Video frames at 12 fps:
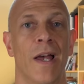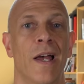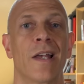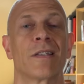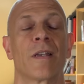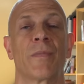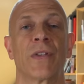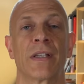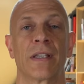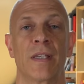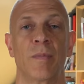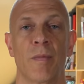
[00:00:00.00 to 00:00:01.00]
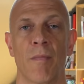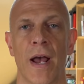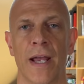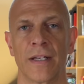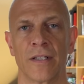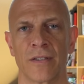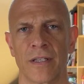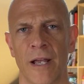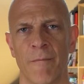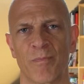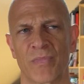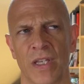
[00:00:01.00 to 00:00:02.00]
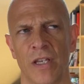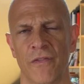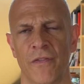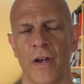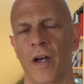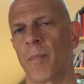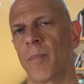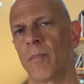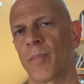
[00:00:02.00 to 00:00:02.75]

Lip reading: Something to keep in mind is that if a